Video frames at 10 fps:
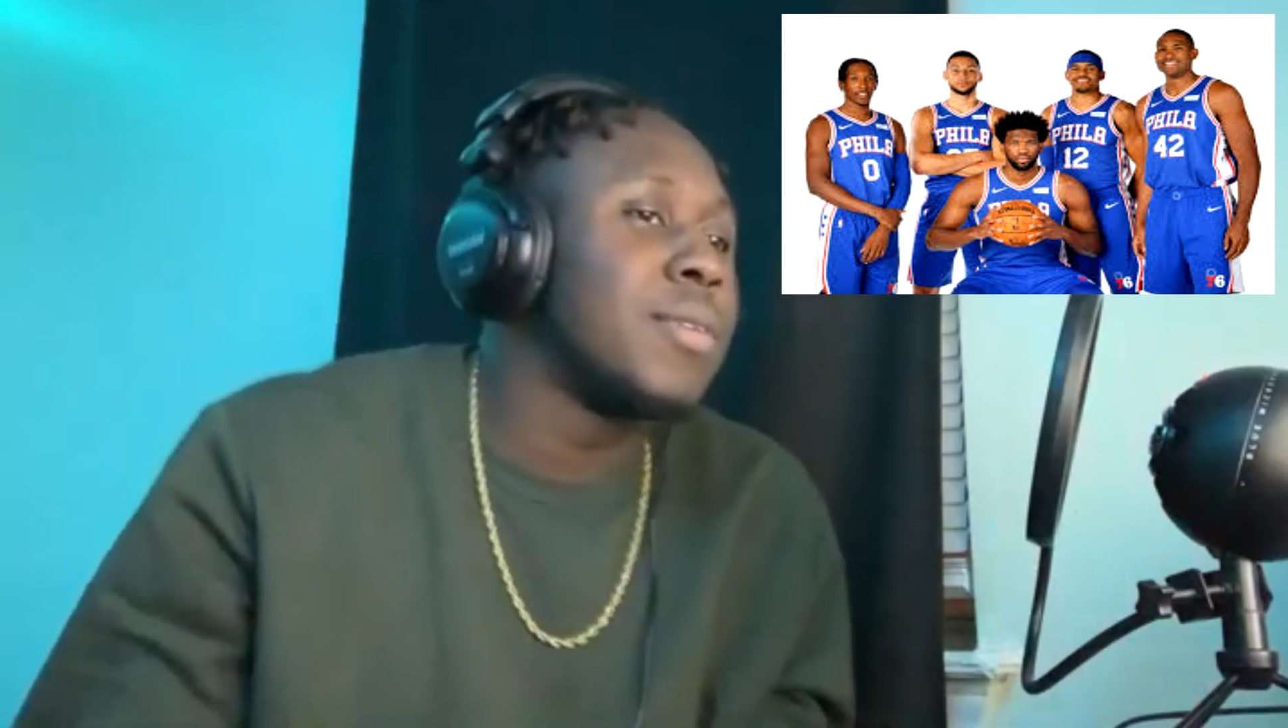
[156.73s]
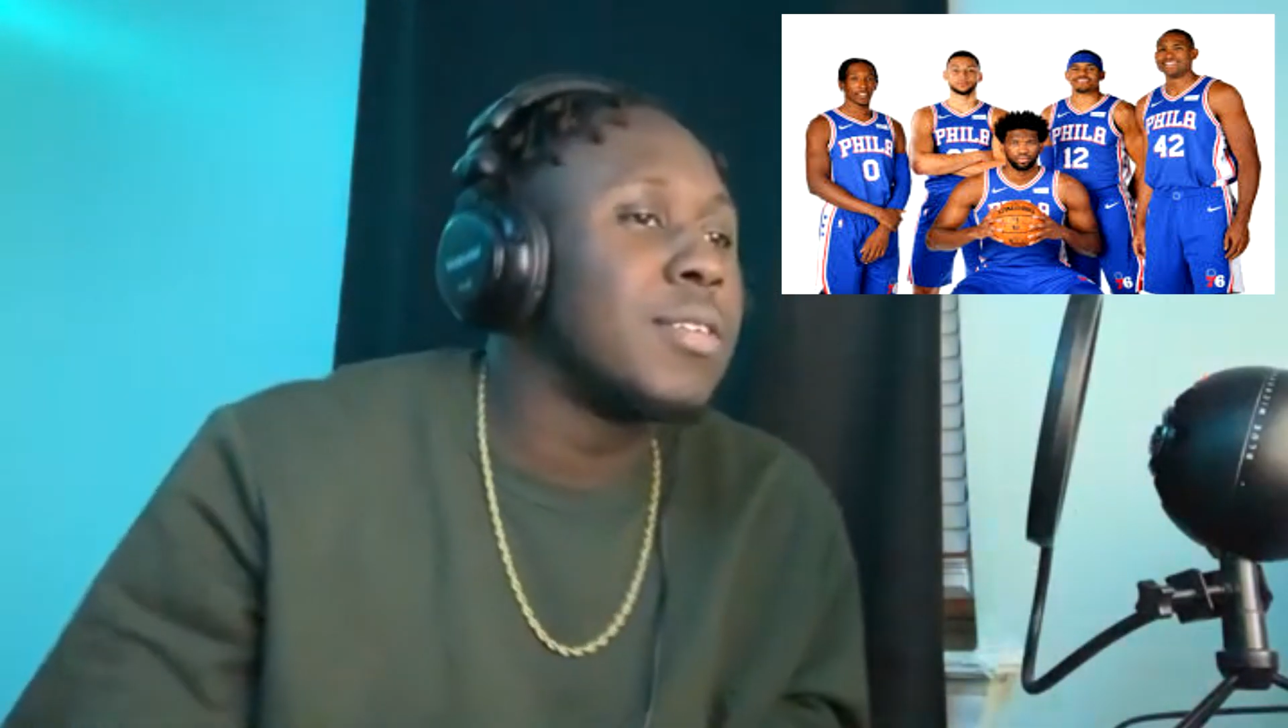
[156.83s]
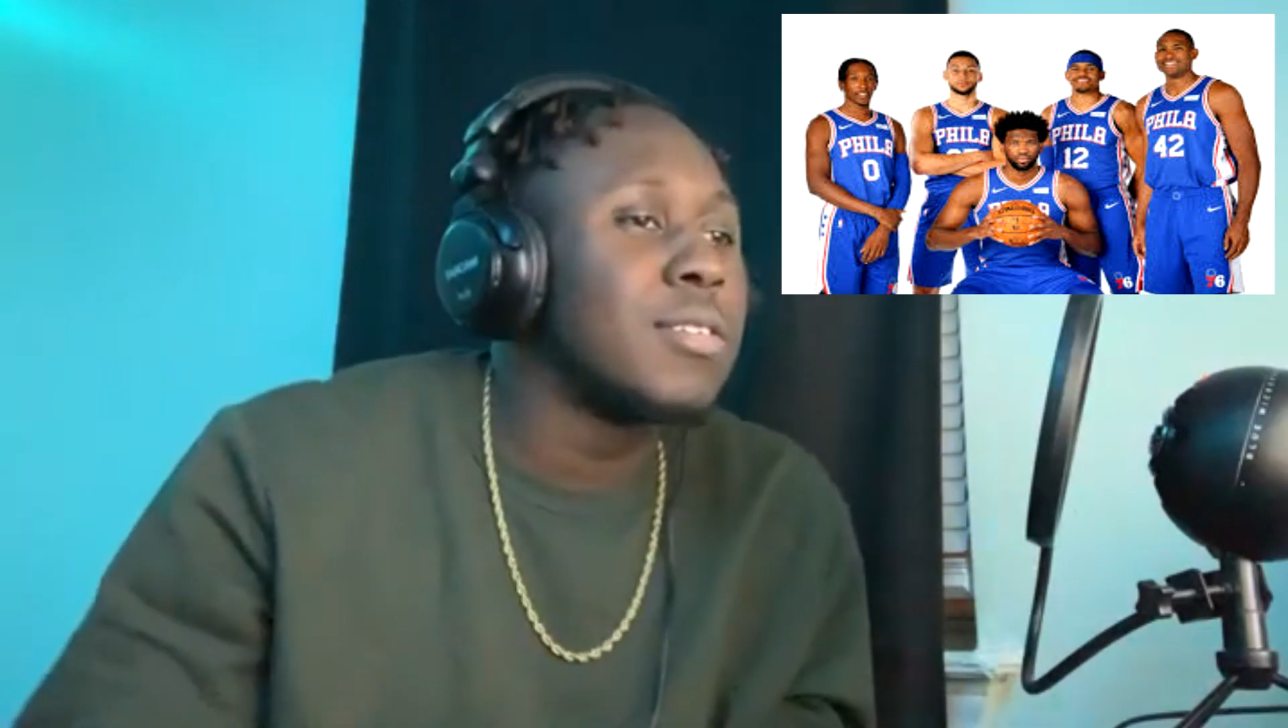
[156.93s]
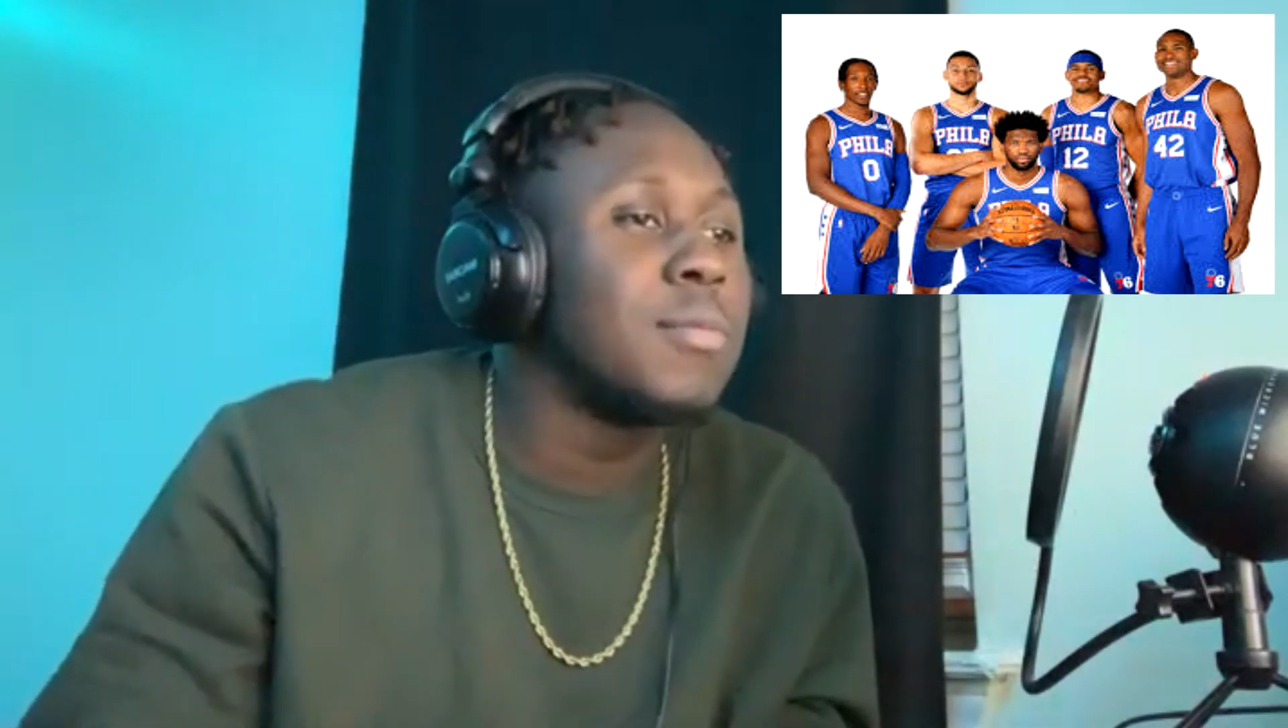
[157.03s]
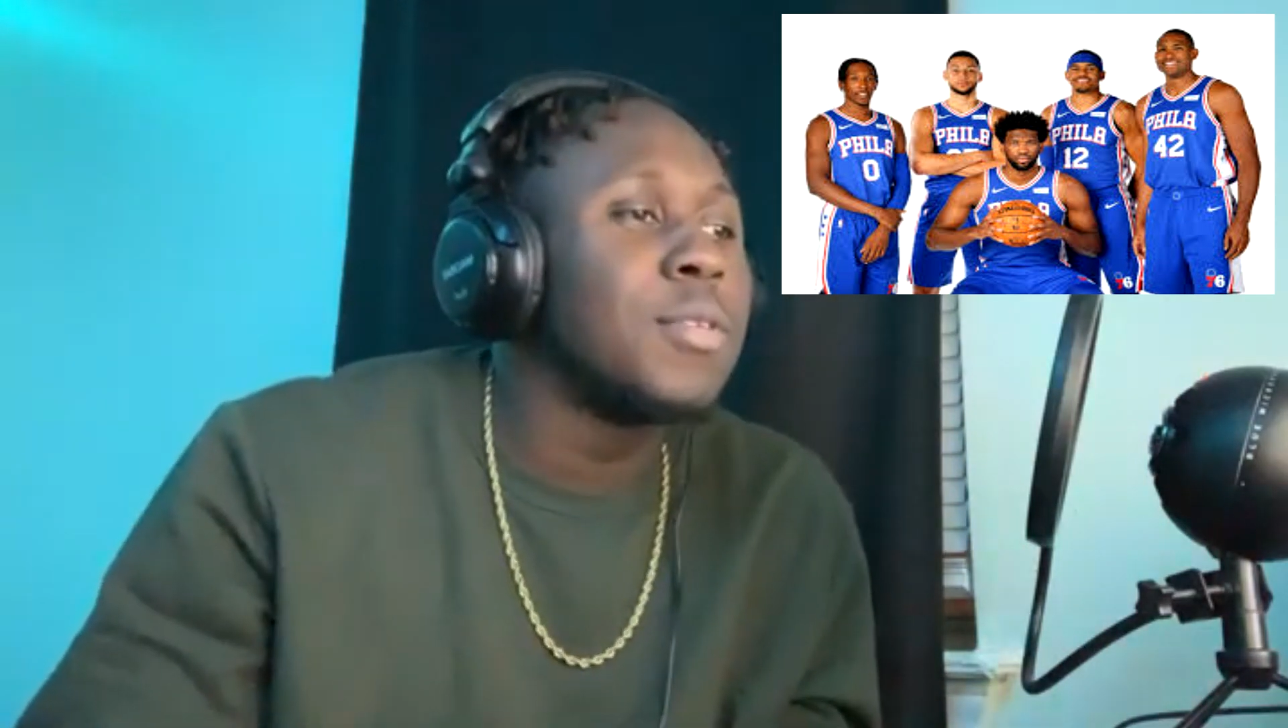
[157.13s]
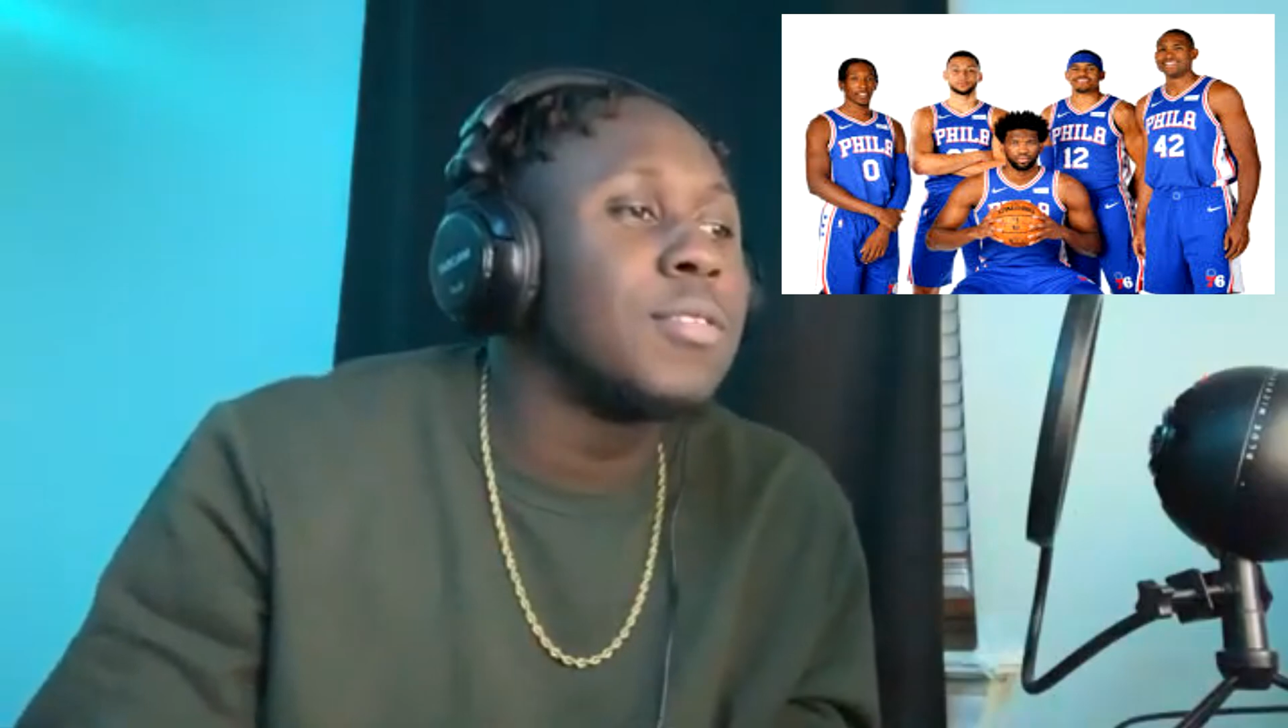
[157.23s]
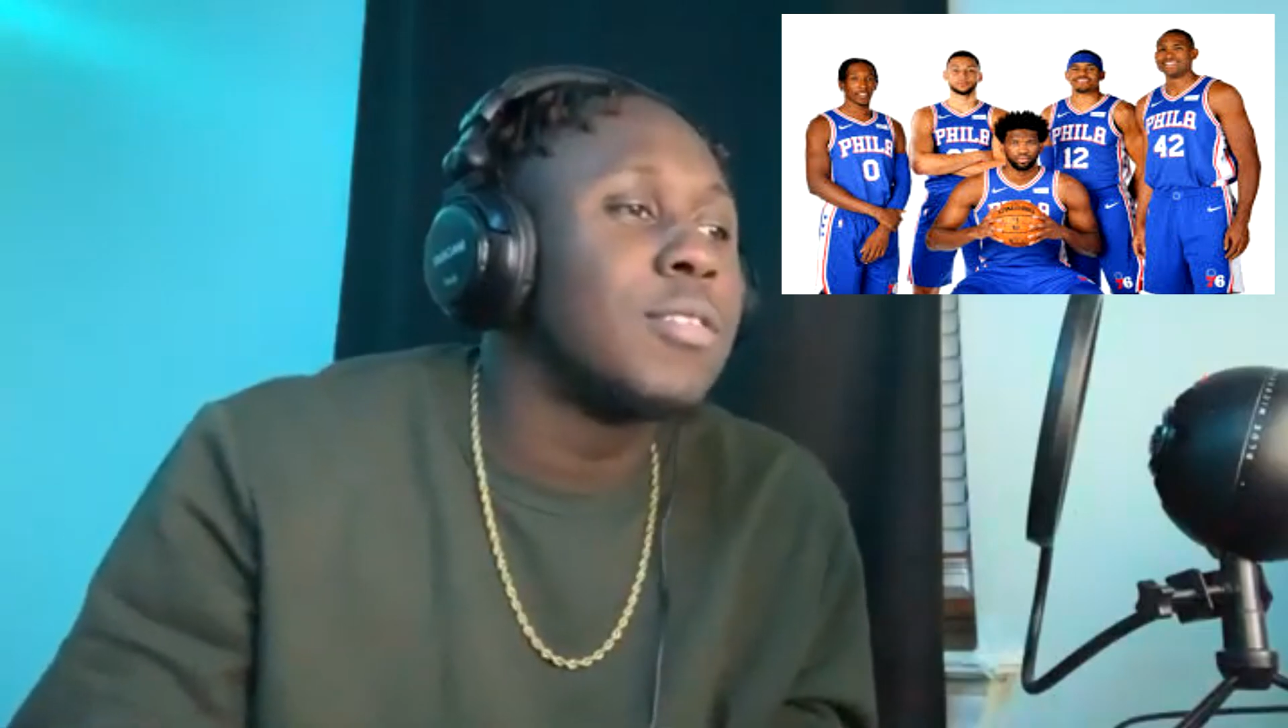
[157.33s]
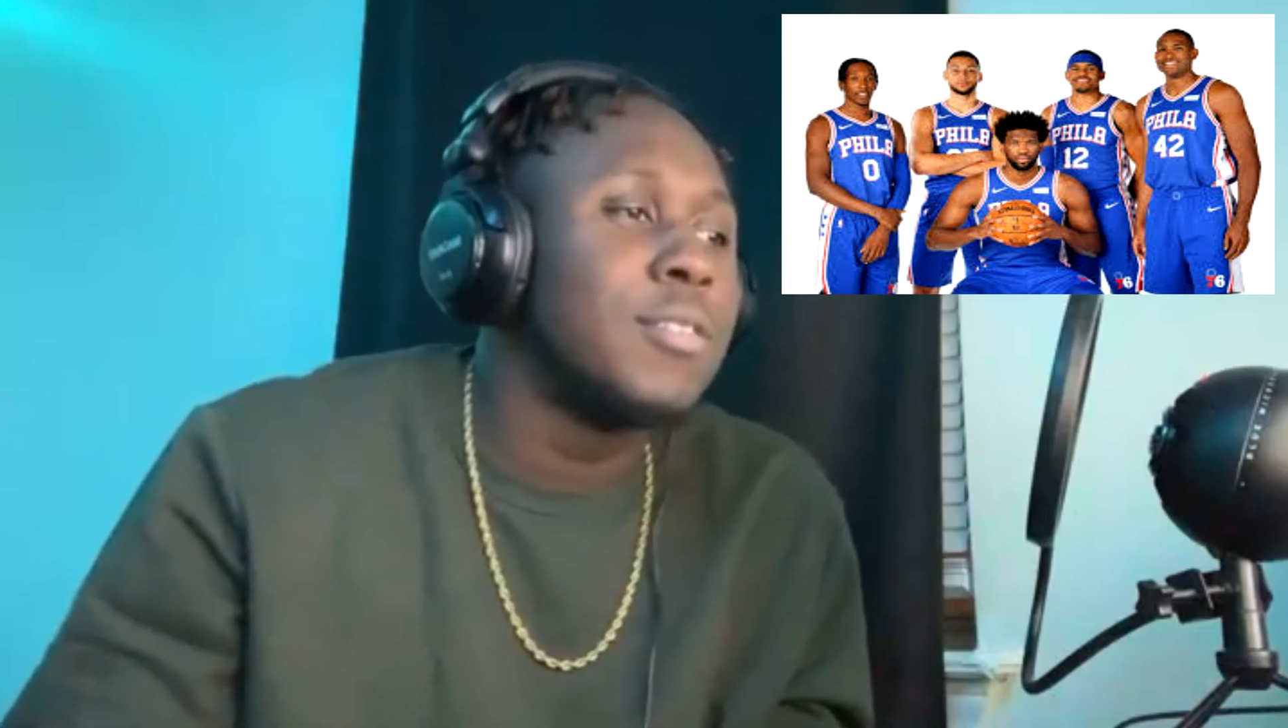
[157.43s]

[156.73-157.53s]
Ben Simmons